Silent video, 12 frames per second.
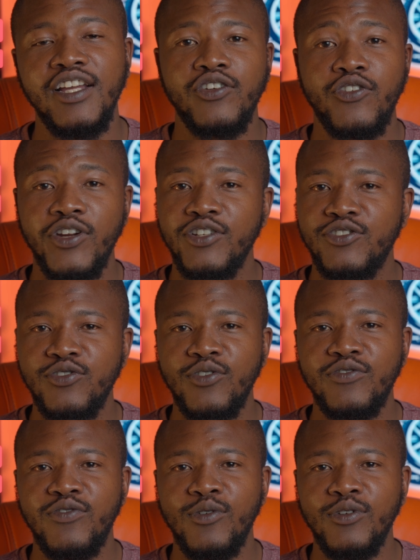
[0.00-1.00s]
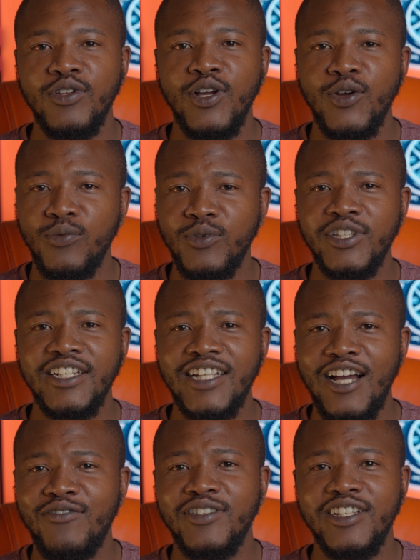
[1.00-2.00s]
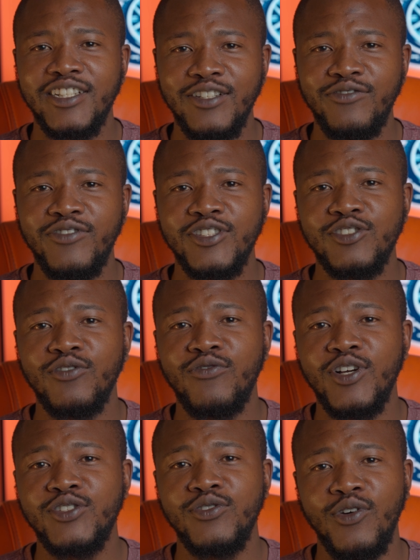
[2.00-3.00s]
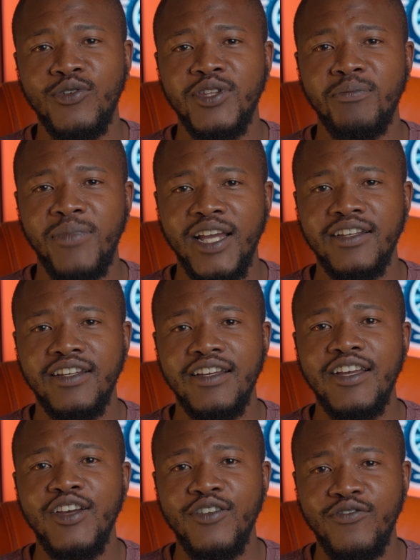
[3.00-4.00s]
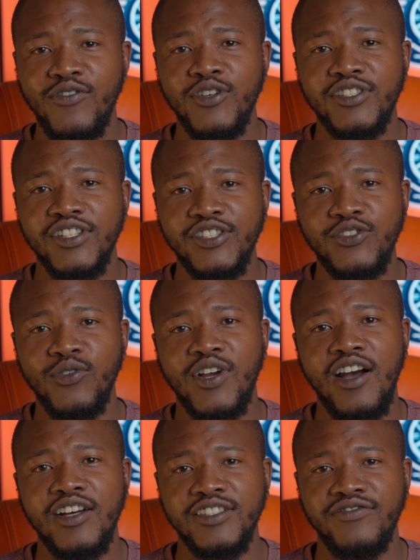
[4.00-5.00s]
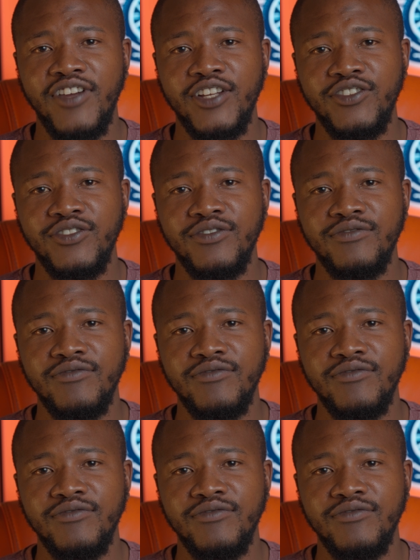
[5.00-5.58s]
Credit shortfall will then cover the difference of what you owe the bank versus your car's value.